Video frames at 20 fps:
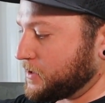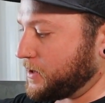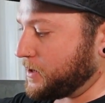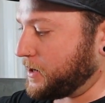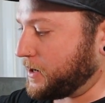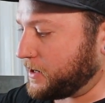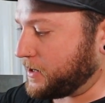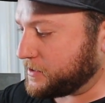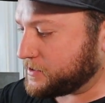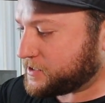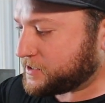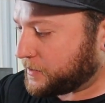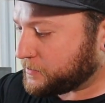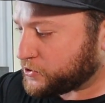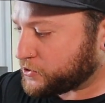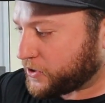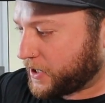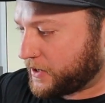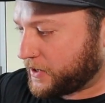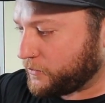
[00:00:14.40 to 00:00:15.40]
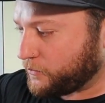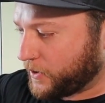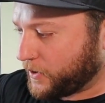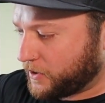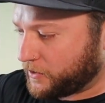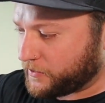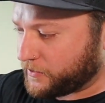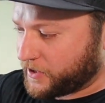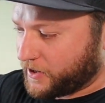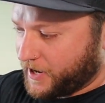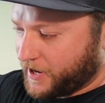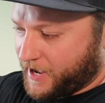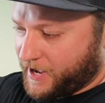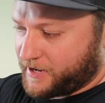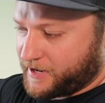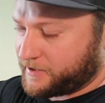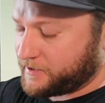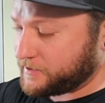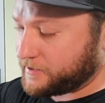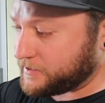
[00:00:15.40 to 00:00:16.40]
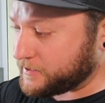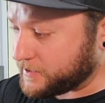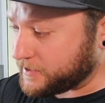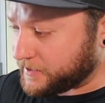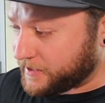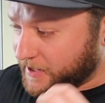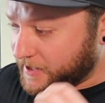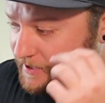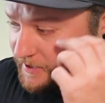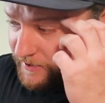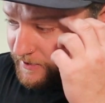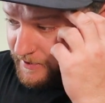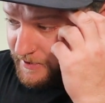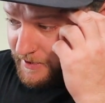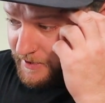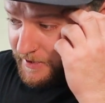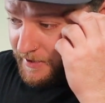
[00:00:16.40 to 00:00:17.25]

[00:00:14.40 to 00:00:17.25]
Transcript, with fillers: uh, substrate well that I had in there